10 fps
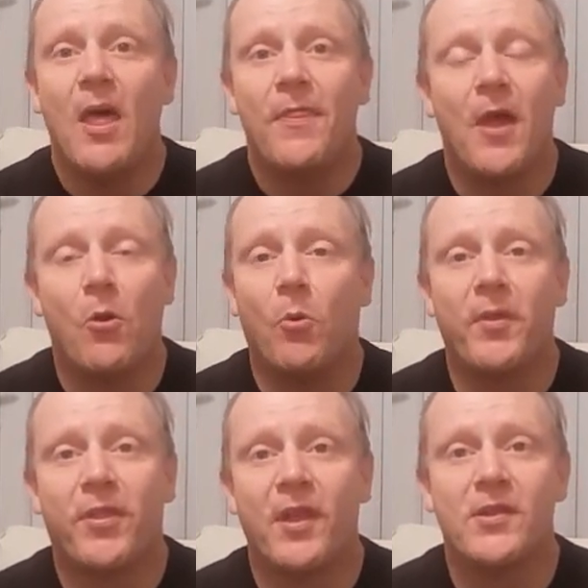there will be
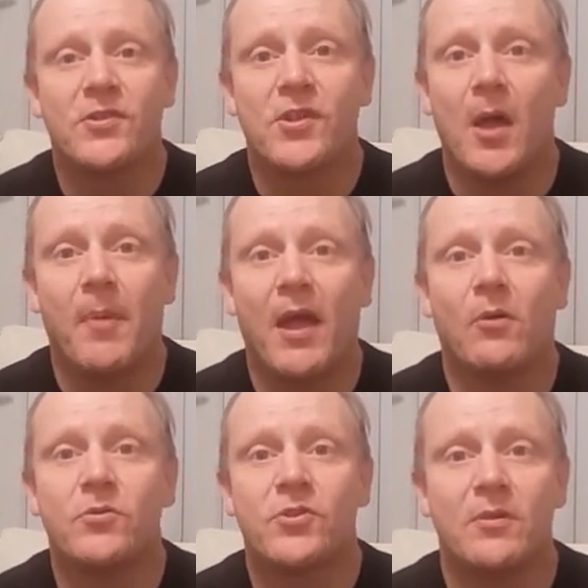things
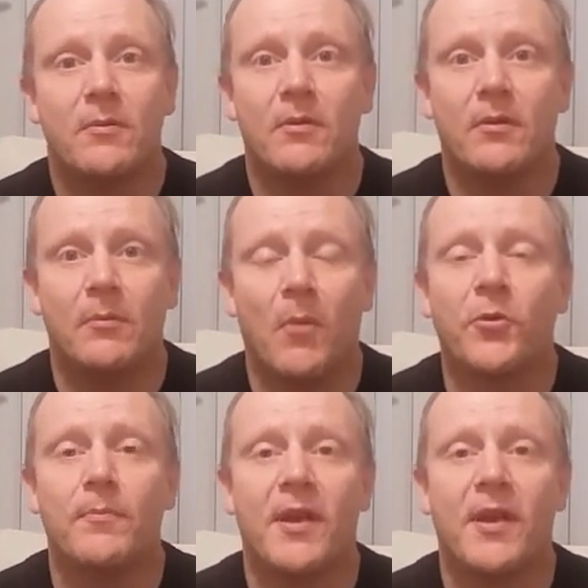about modern